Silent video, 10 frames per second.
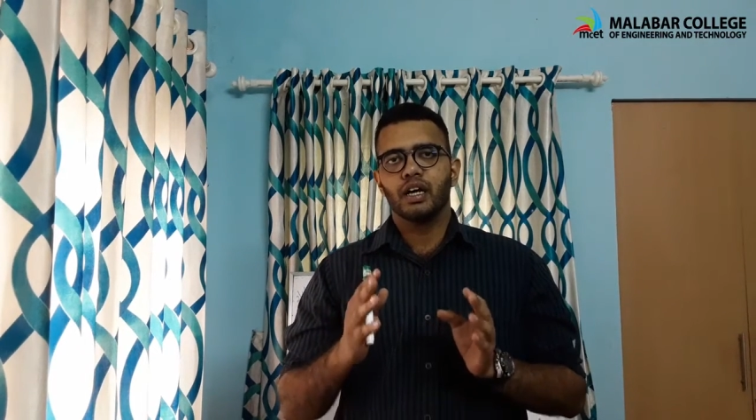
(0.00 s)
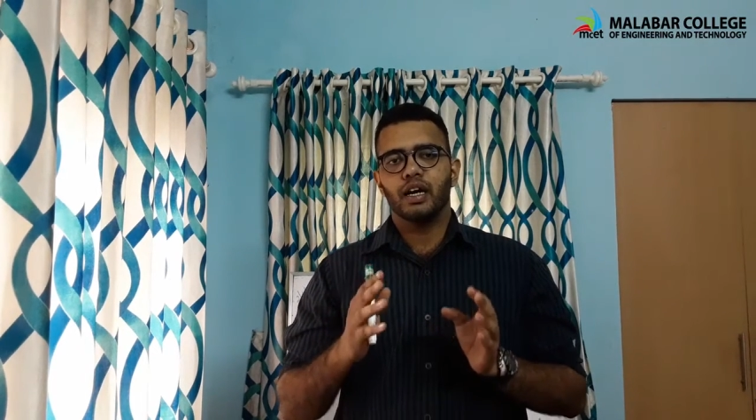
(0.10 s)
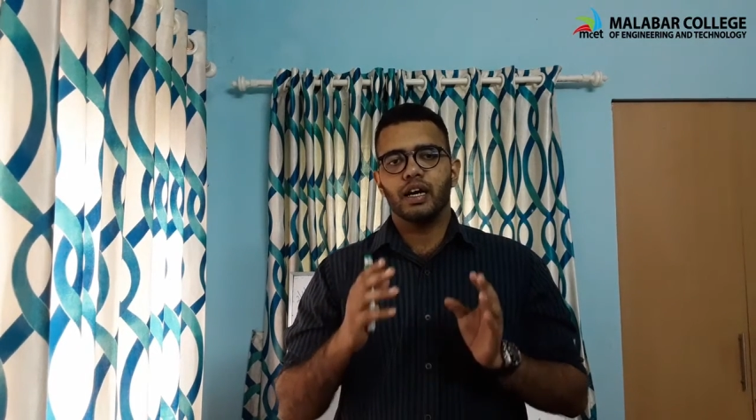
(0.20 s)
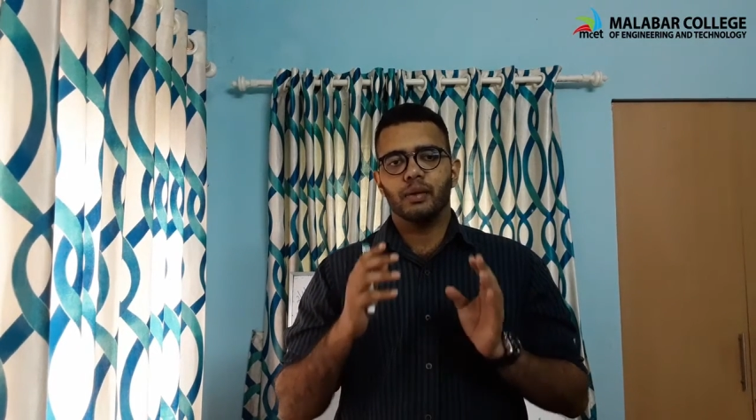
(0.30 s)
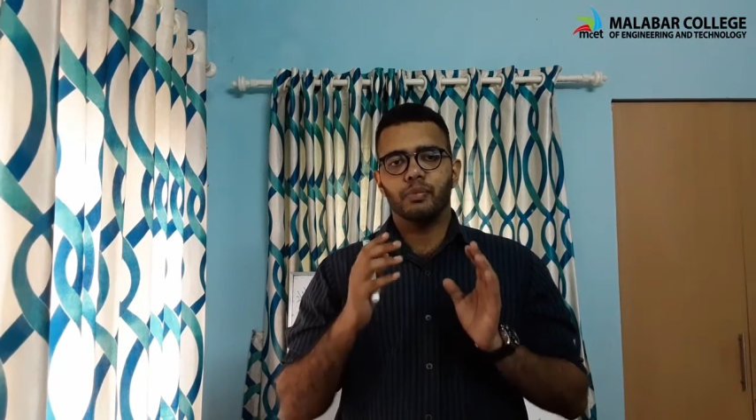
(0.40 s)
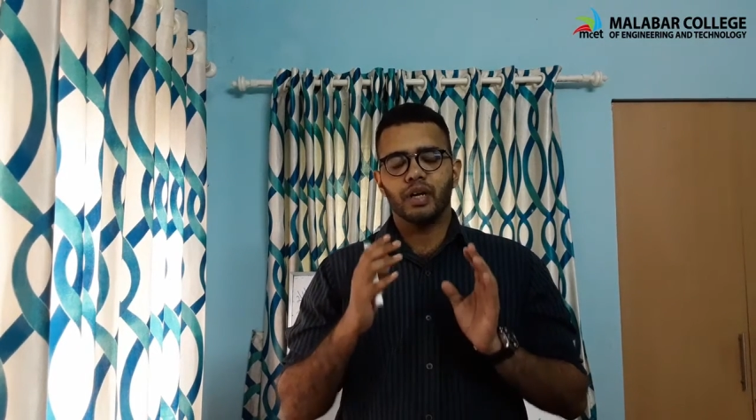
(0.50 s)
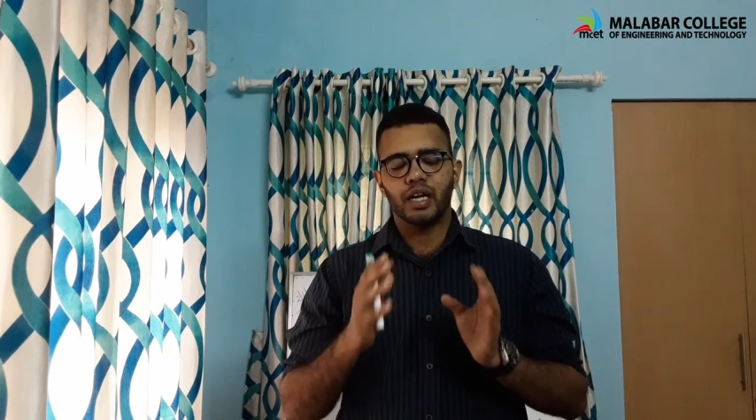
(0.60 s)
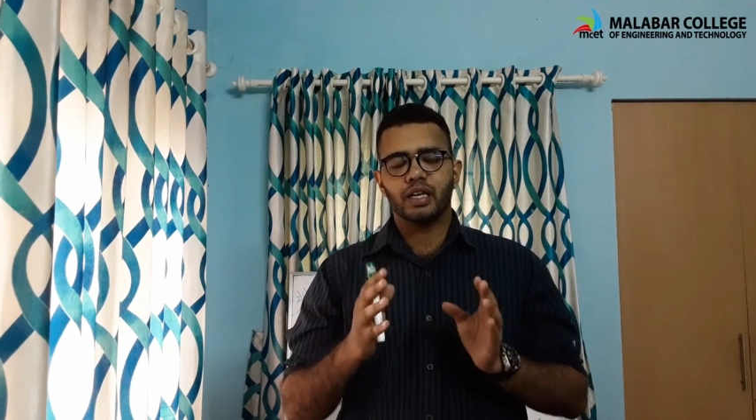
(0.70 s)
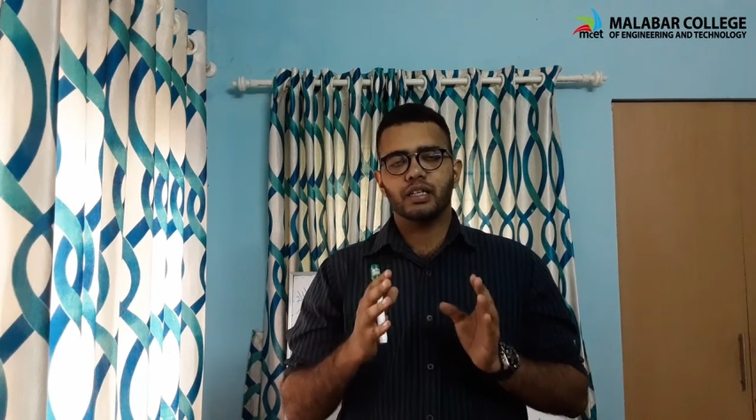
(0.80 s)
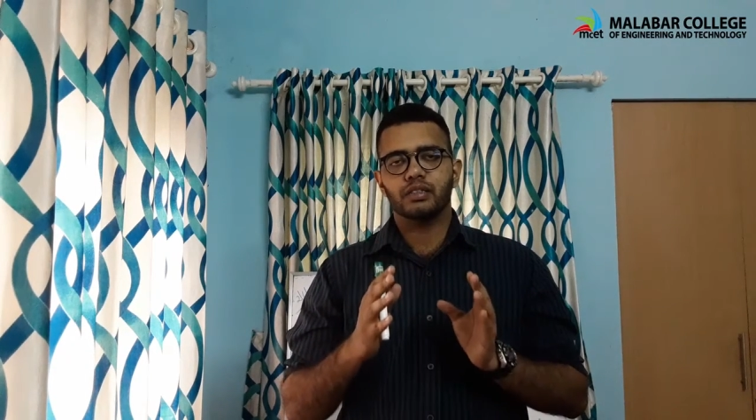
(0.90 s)
a
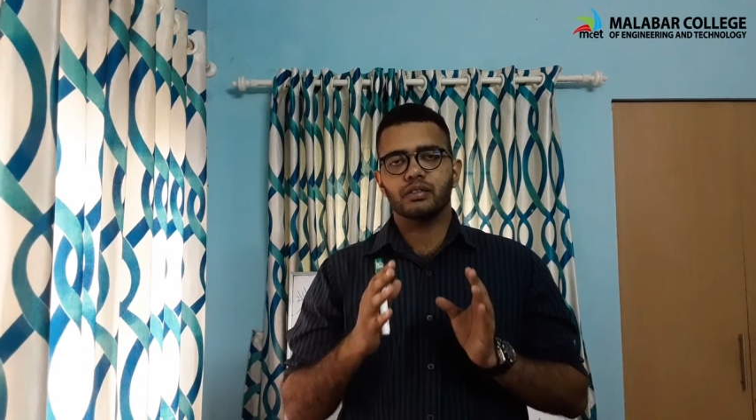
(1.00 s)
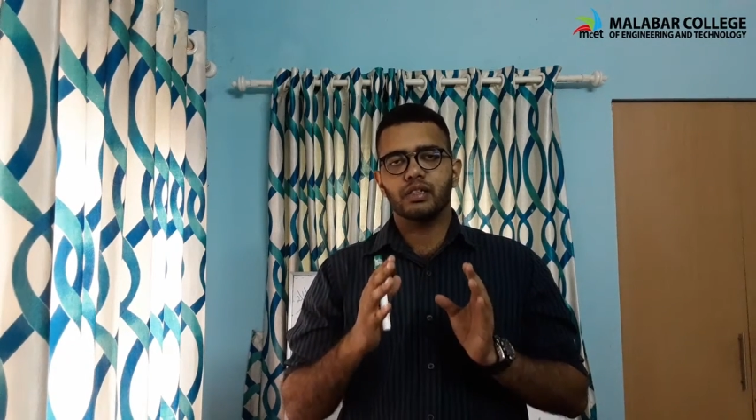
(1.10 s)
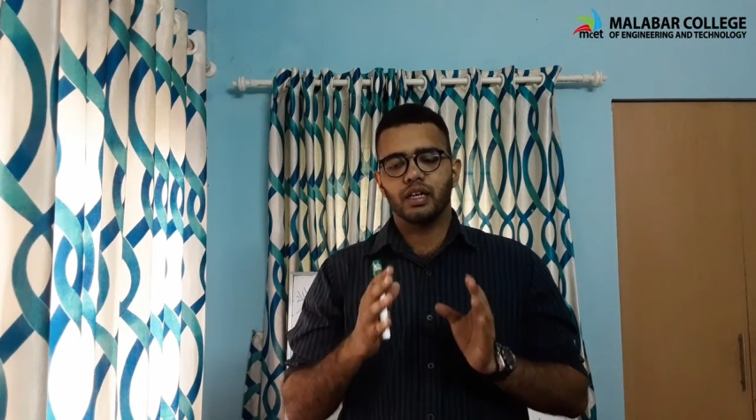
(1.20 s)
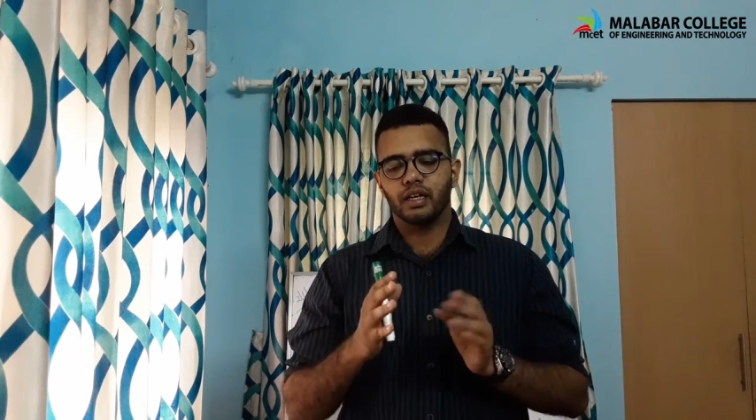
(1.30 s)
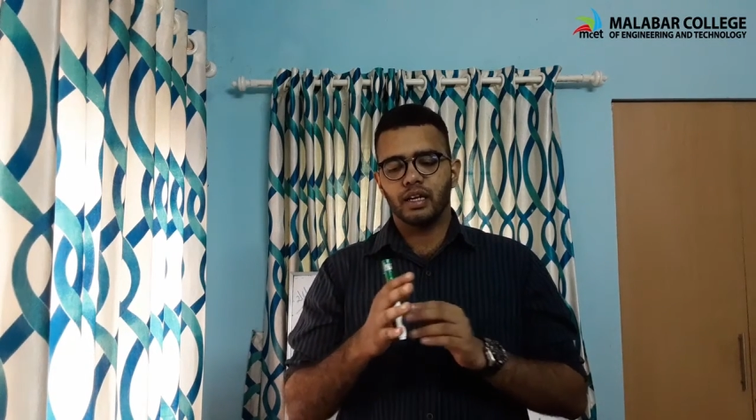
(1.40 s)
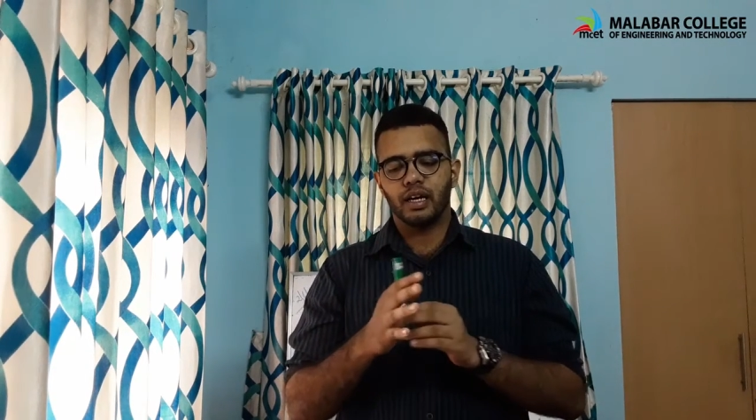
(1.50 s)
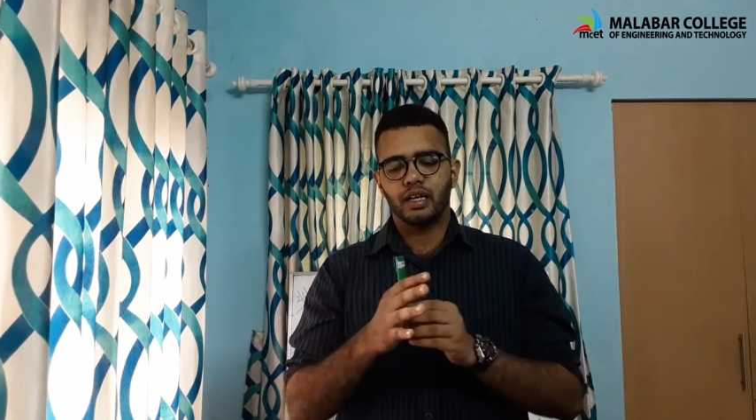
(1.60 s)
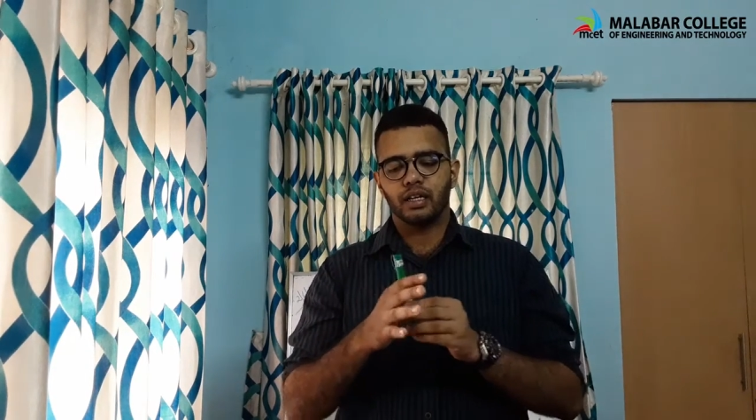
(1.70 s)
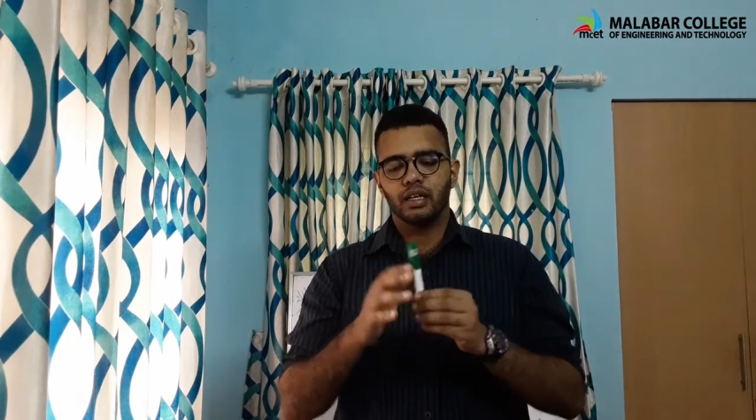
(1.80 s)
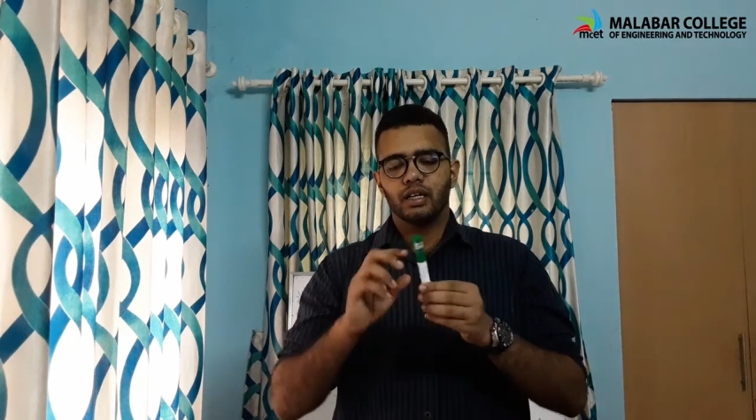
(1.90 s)
brake is there,
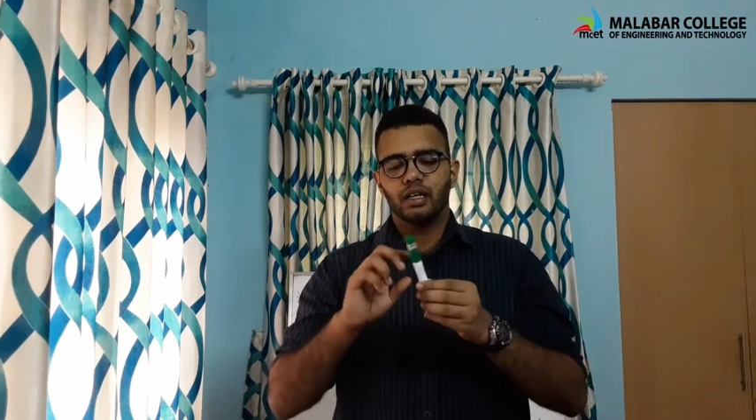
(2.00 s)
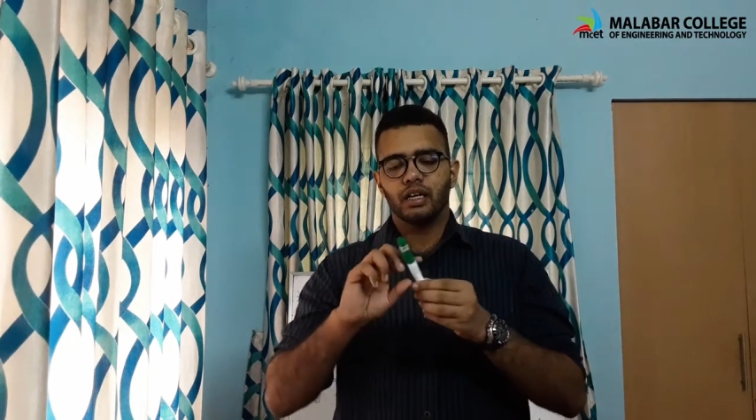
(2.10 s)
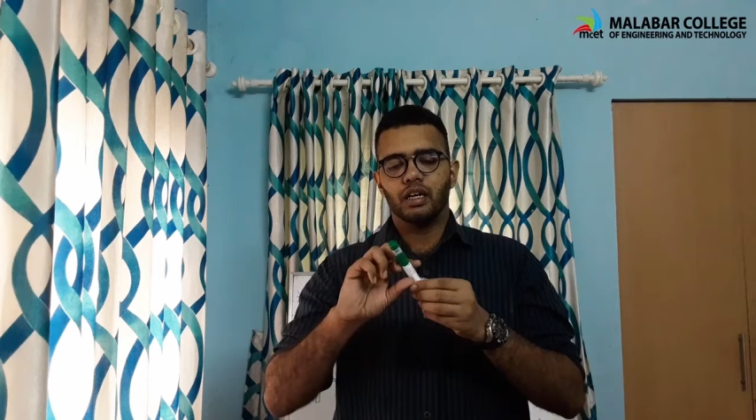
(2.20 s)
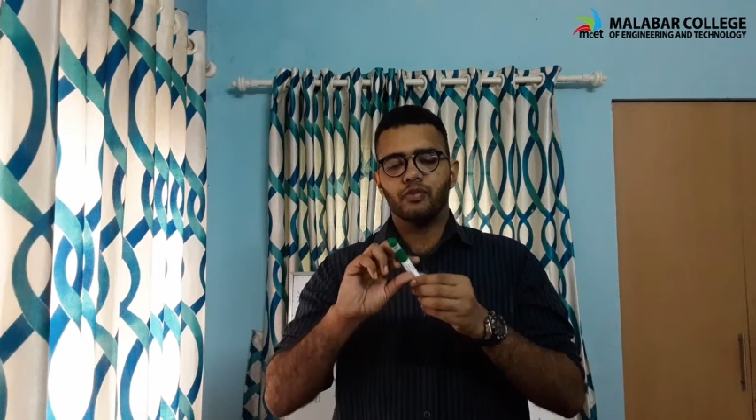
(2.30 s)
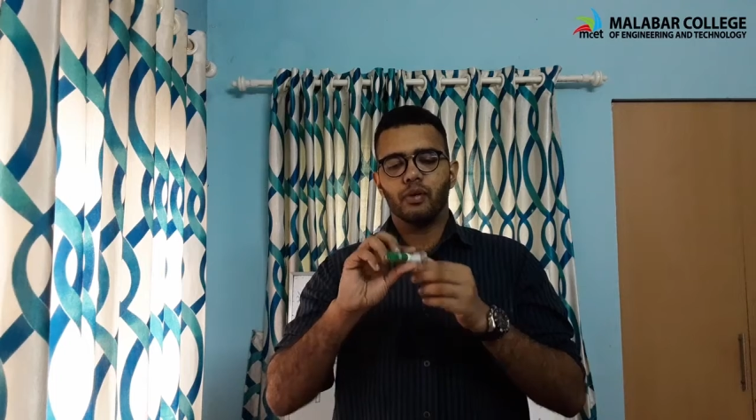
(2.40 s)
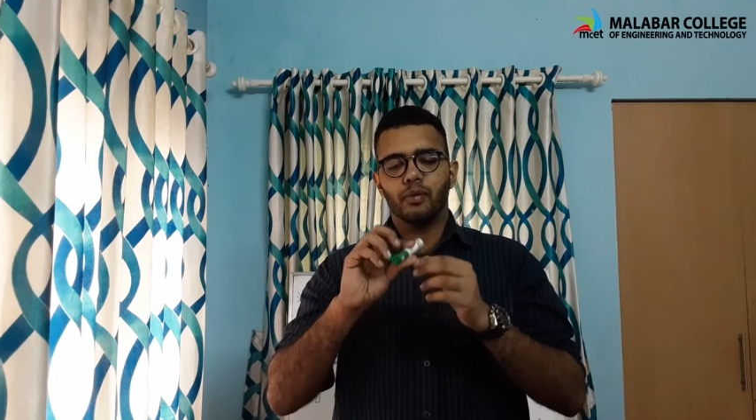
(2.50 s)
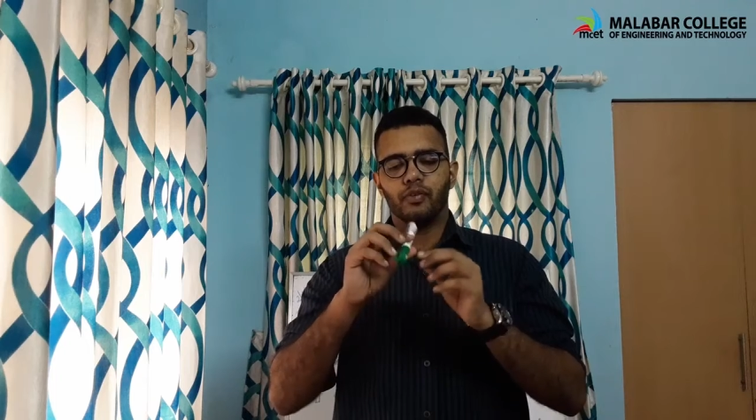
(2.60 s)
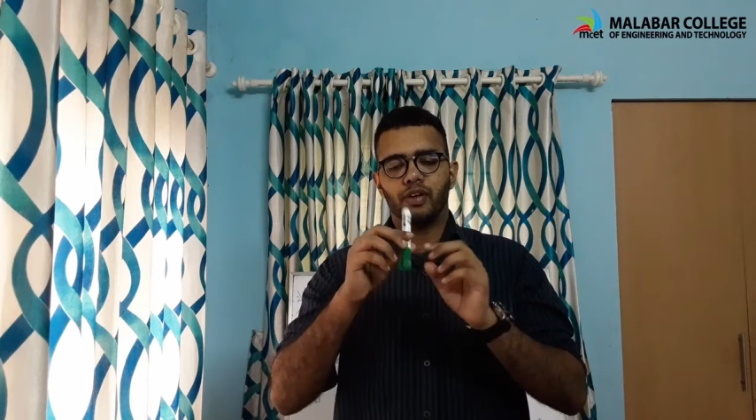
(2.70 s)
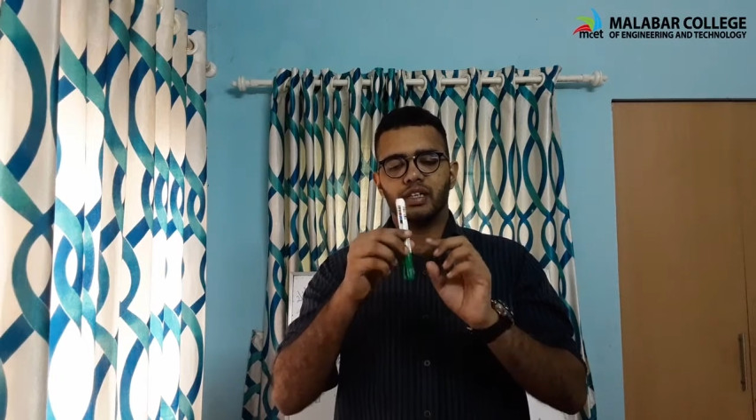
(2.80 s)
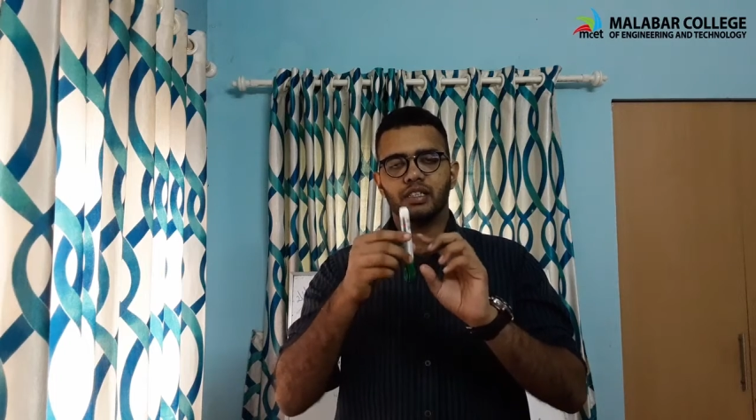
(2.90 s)
like in a form of
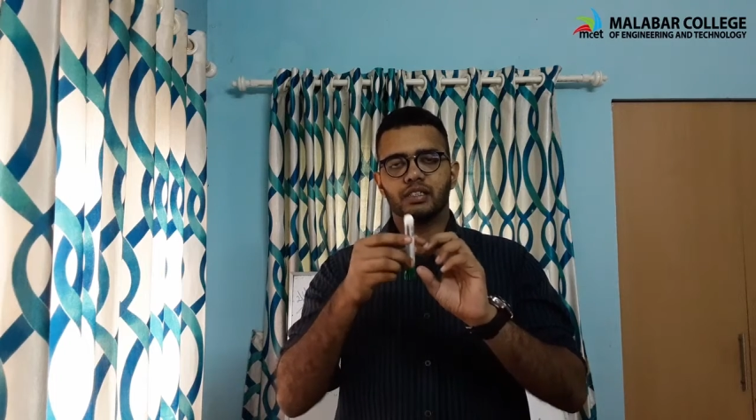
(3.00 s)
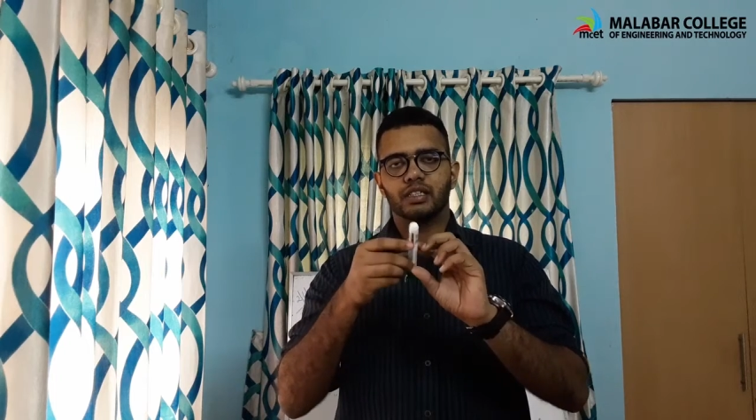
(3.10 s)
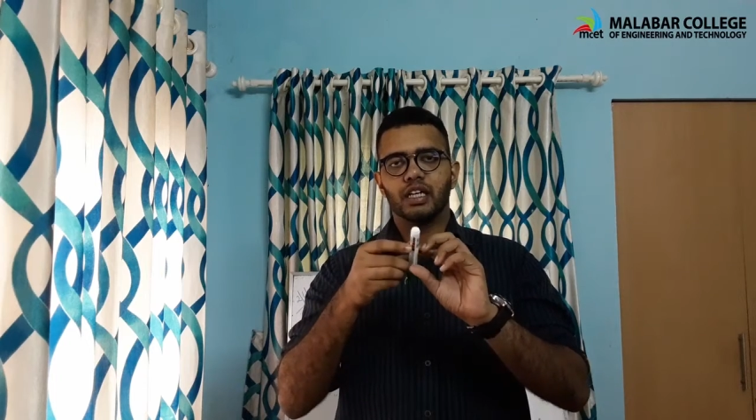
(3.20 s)
a disc.